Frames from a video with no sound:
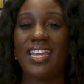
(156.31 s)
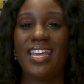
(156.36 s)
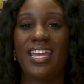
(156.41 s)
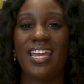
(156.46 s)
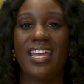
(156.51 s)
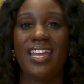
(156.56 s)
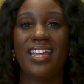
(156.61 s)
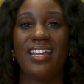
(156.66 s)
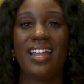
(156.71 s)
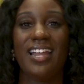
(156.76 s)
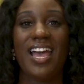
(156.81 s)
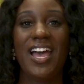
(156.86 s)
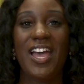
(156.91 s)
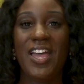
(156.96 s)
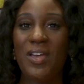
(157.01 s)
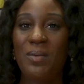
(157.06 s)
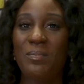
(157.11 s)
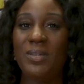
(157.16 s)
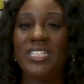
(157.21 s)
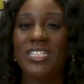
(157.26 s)
And
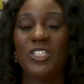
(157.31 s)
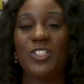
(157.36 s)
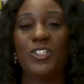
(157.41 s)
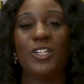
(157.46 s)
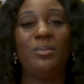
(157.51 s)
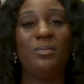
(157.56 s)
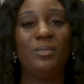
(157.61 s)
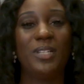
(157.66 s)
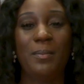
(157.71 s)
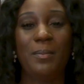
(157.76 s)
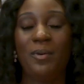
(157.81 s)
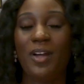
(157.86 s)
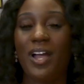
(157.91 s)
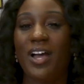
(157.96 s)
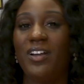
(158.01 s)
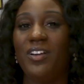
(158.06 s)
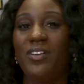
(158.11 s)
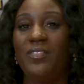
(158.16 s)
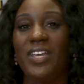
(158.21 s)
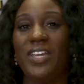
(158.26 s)
I am extremely
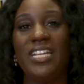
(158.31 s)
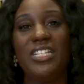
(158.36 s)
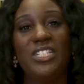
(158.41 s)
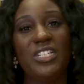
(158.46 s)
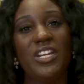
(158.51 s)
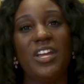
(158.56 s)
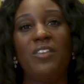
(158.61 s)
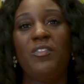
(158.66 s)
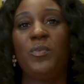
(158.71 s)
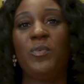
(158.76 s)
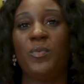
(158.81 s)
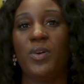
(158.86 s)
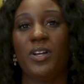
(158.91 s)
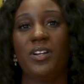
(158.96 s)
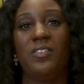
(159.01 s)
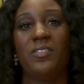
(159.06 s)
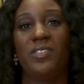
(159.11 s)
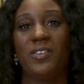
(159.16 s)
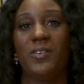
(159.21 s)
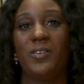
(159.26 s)
proud of each and every
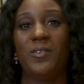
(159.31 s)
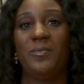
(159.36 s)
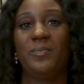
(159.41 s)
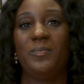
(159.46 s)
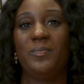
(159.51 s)
one of them.